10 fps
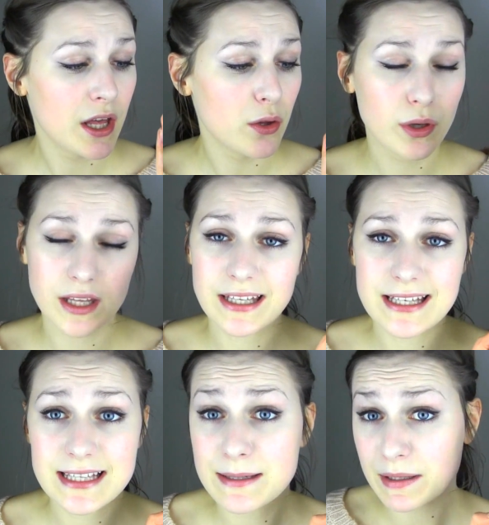You can
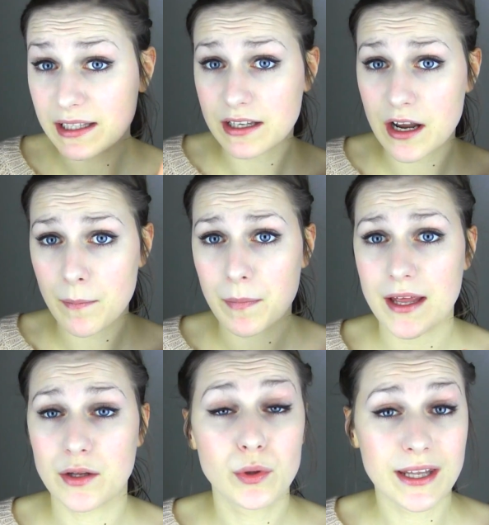easily build it up,
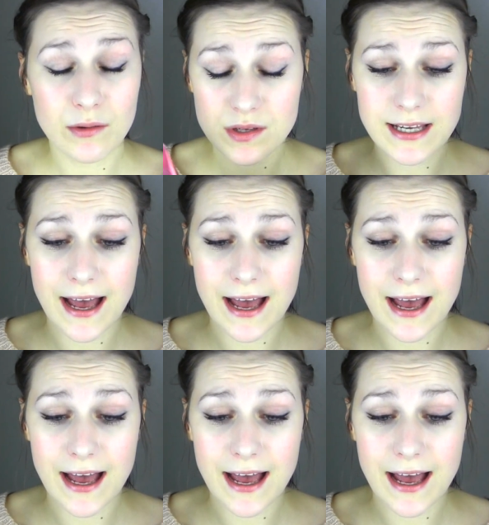and you can also